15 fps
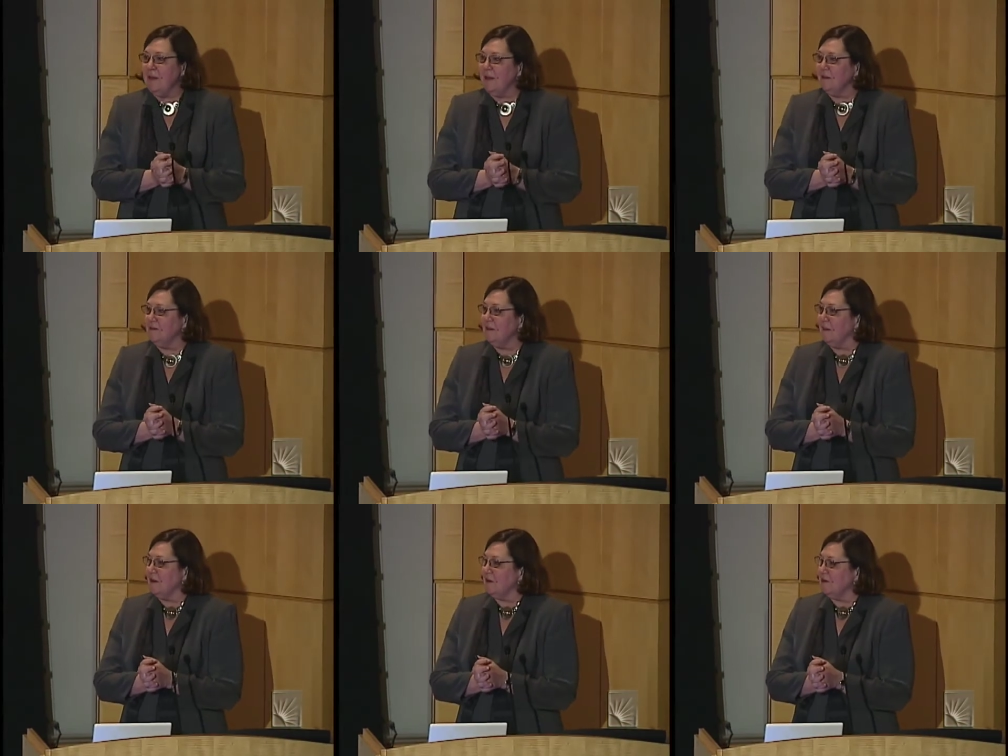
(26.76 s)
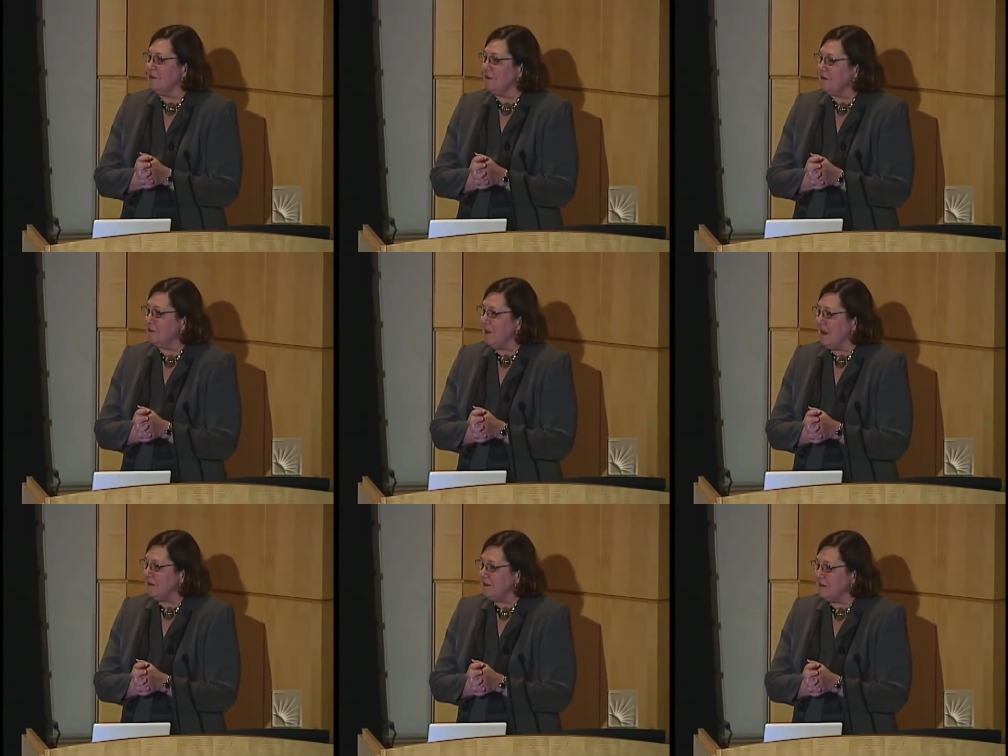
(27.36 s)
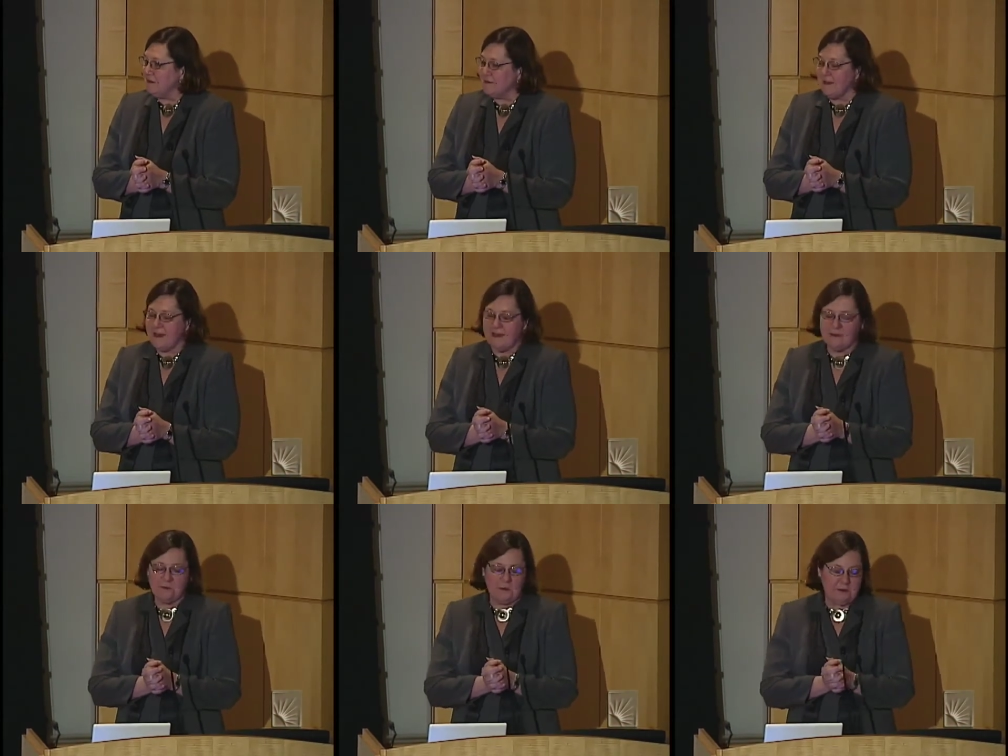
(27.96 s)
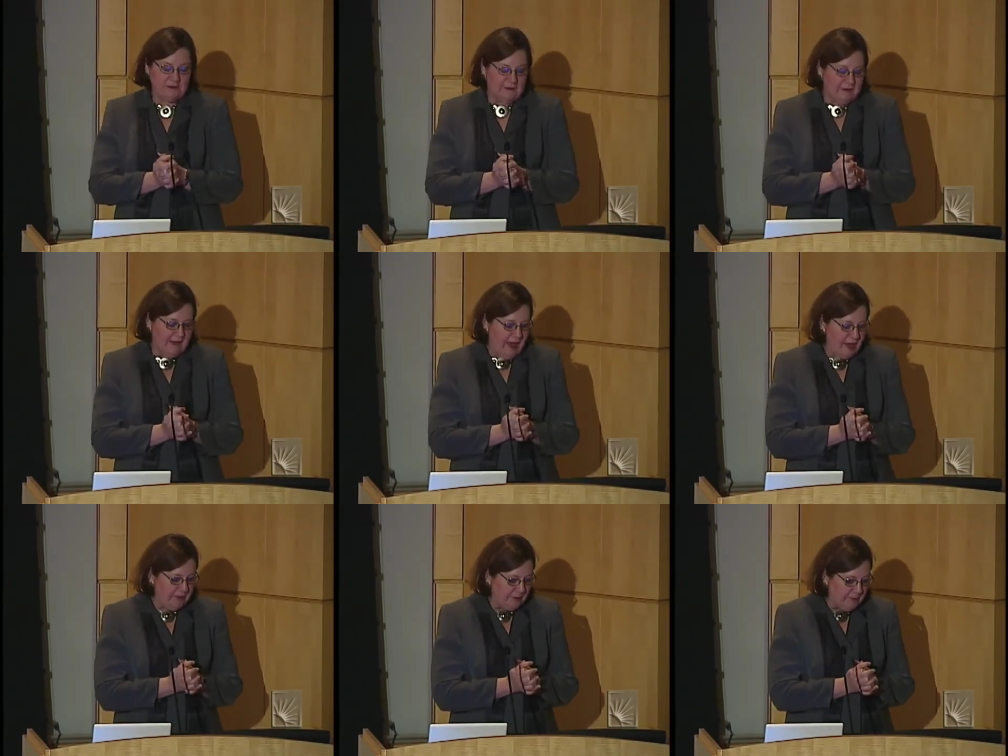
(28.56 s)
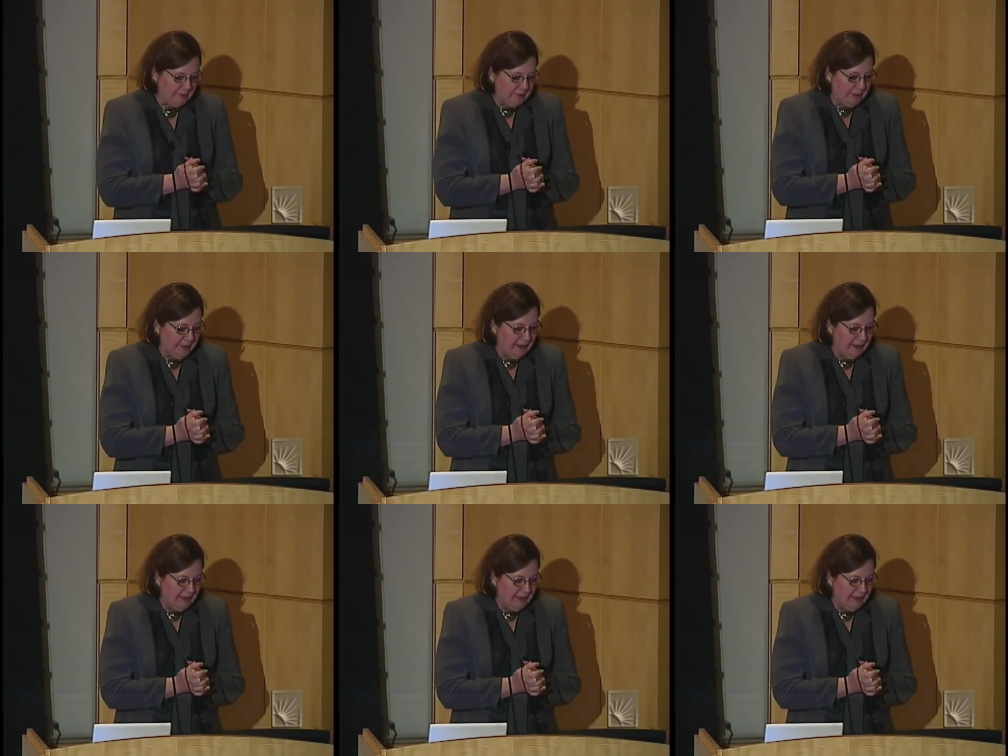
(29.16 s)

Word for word: that uh, Chris Palczewski has put together.